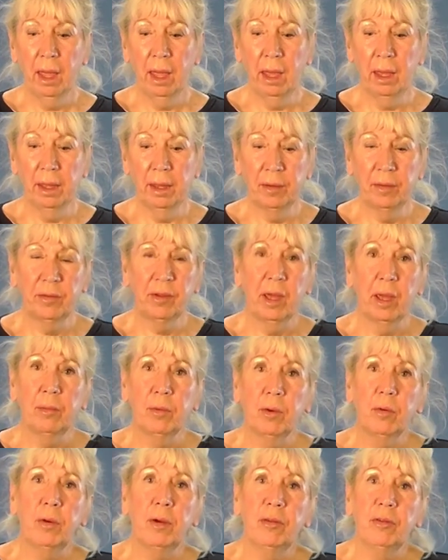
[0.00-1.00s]
and
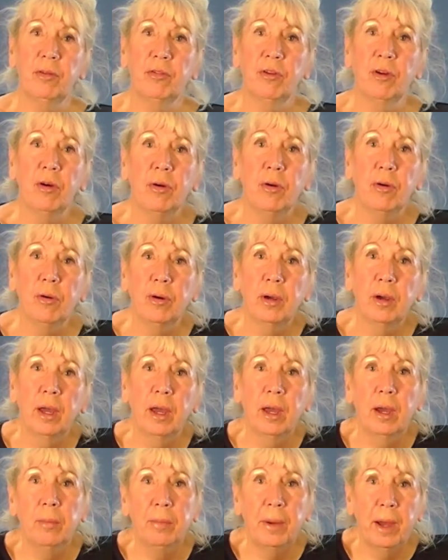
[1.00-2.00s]
I'm going to talk
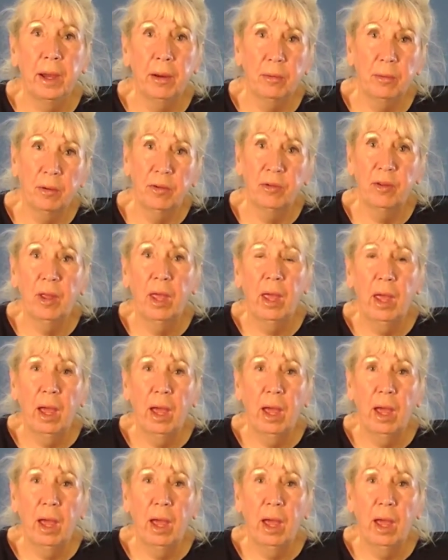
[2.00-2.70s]
about